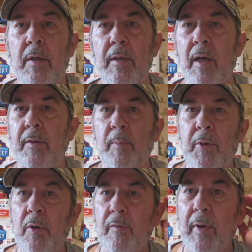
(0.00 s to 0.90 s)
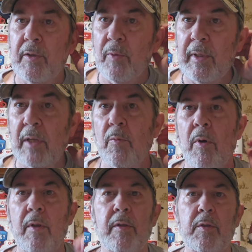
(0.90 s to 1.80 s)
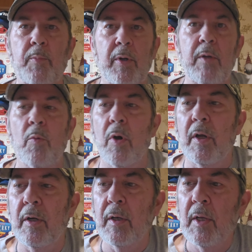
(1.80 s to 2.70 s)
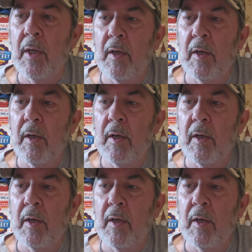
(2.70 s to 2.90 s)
not the purified drinking water, the spring water,